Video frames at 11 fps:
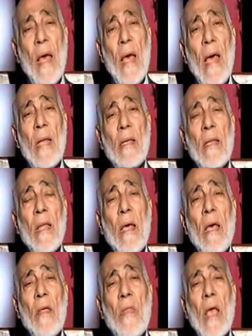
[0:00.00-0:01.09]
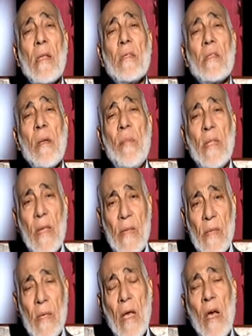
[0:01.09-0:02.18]
and the
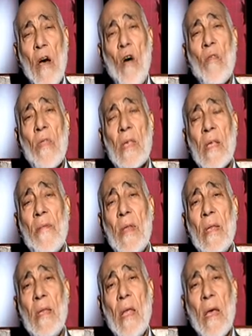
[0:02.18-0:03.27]
extremities of the seven